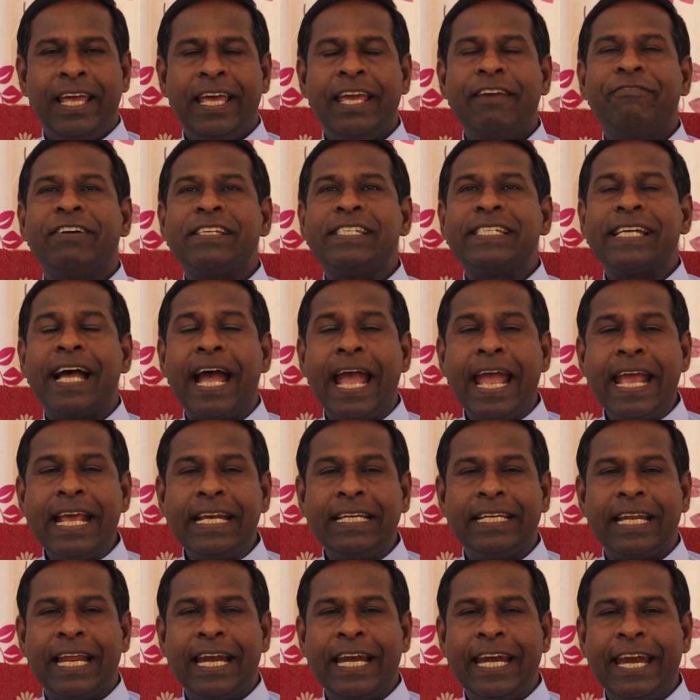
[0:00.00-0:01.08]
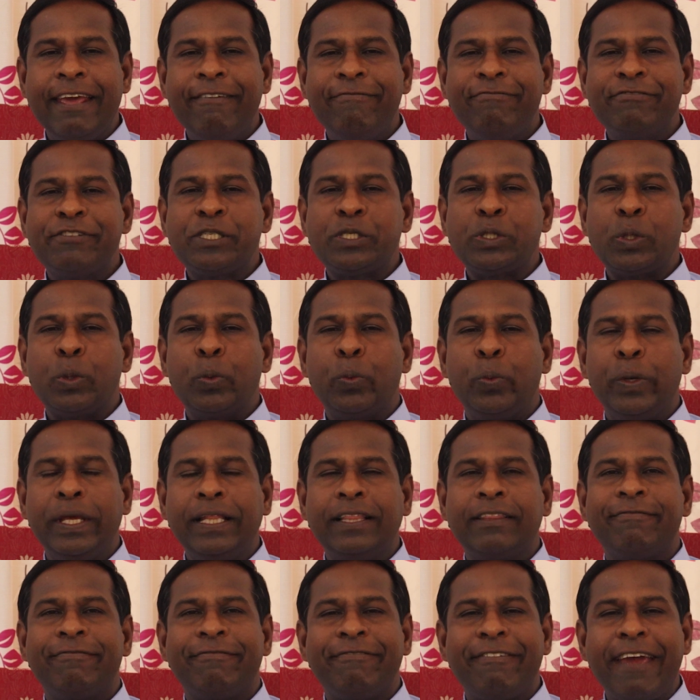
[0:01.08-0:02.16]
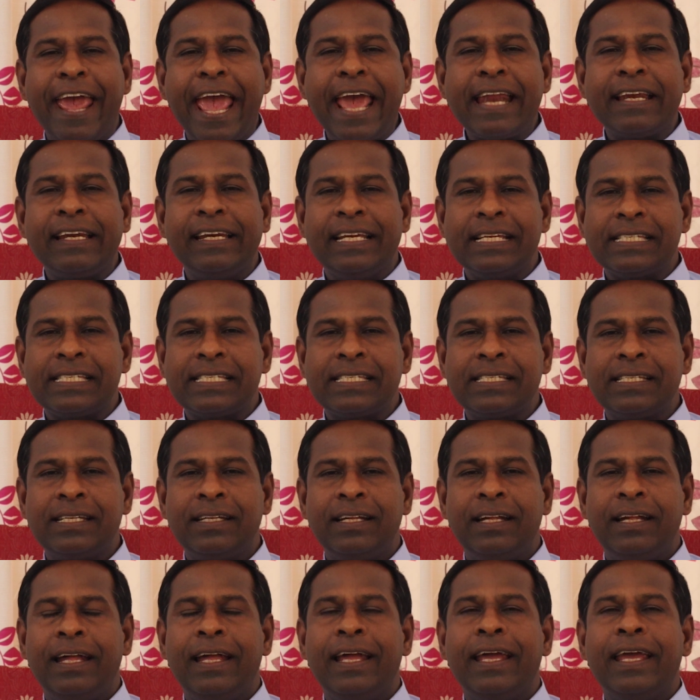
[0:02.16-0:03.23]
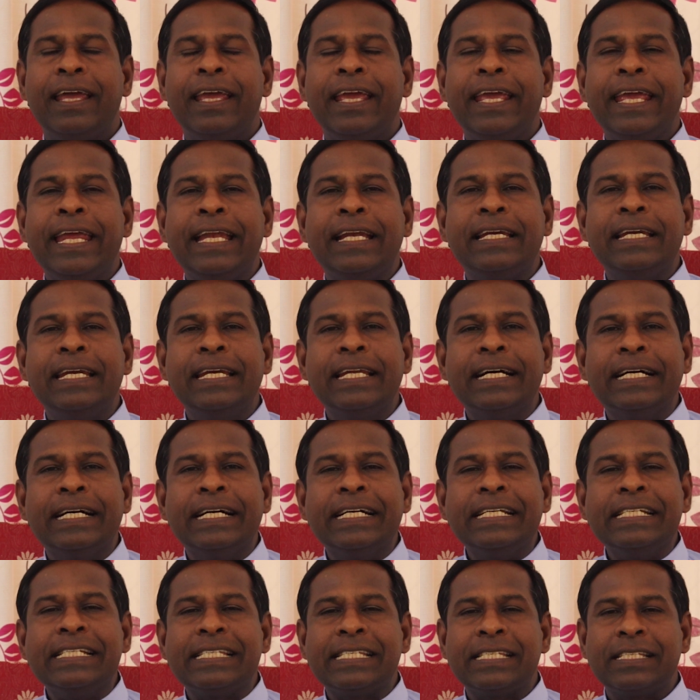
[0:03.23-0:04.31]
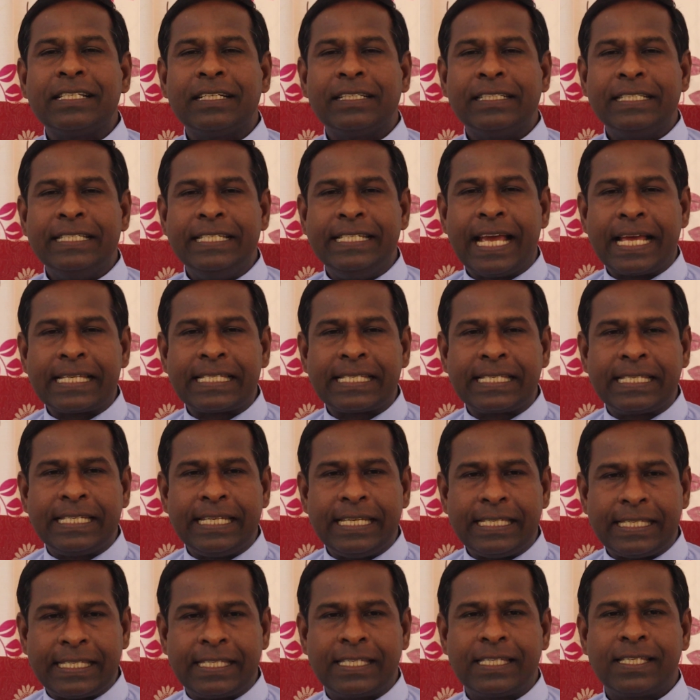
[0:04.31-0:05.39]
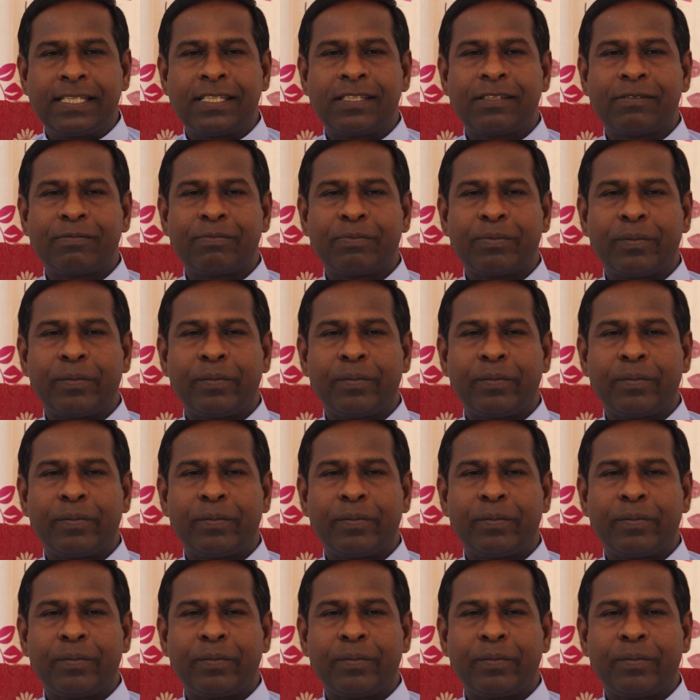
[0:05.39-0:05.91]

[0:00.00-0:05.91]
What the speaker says: If a child lives with fairness, it learns justice.